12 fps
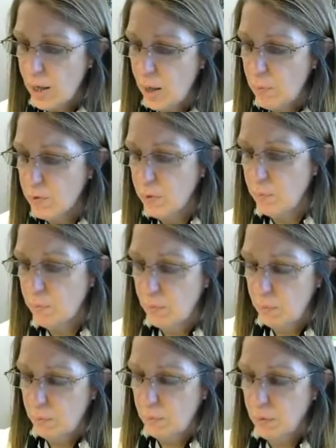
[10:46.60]
times
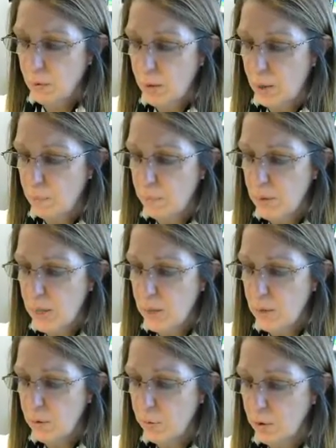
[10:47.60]
column
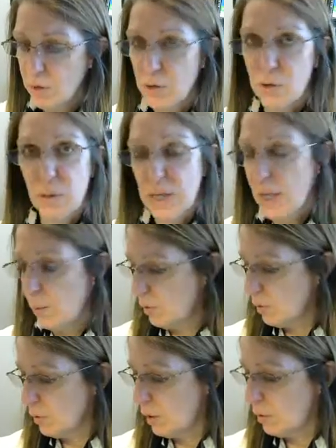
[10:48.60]
B, which is
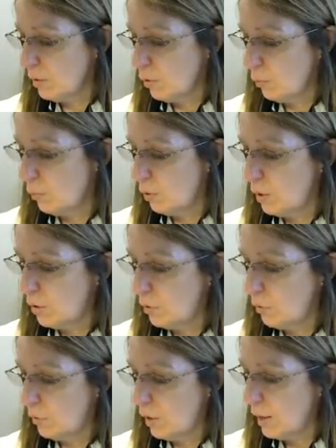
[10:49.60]
28%, so
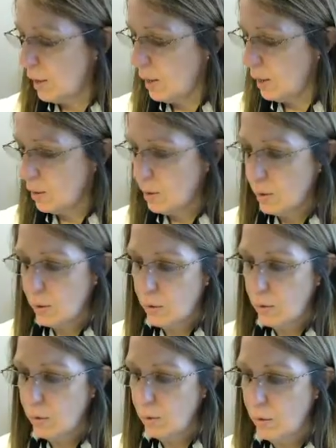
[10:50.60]

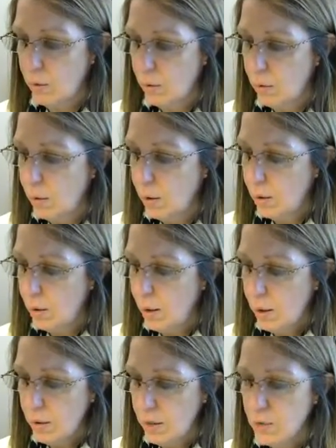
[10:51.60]
0.28.
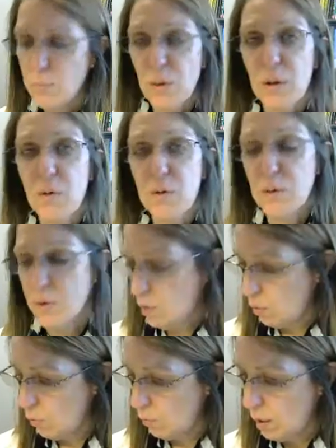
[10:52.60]
That's what
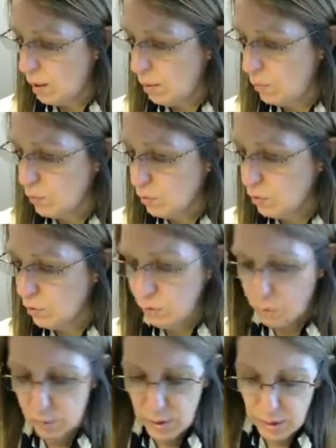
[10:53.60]
goes, so
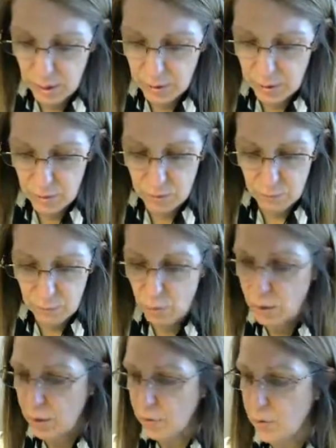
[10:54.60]

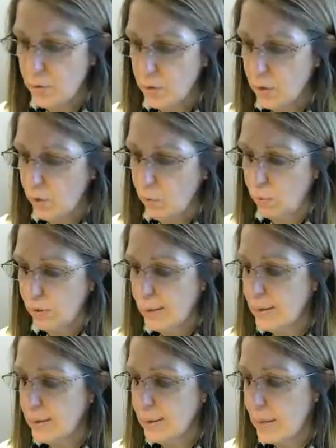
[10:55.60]
29,400 is going to
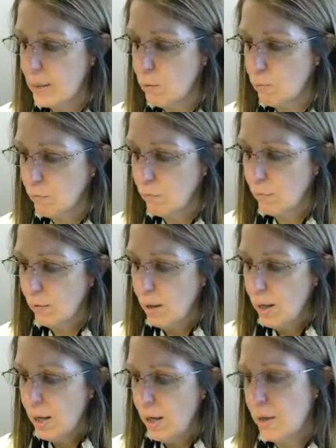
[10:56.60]
go in line C.
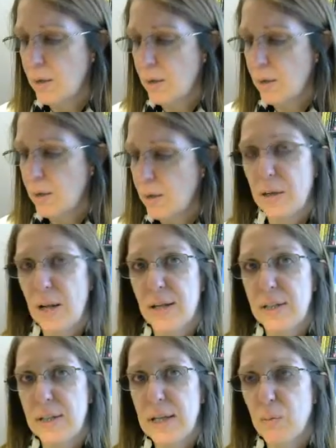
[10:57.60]
And then
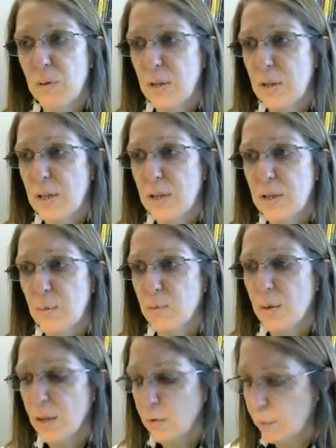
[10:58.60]
line D, we need to
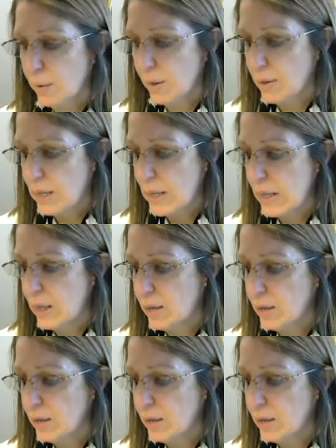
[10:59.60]
subtract from line C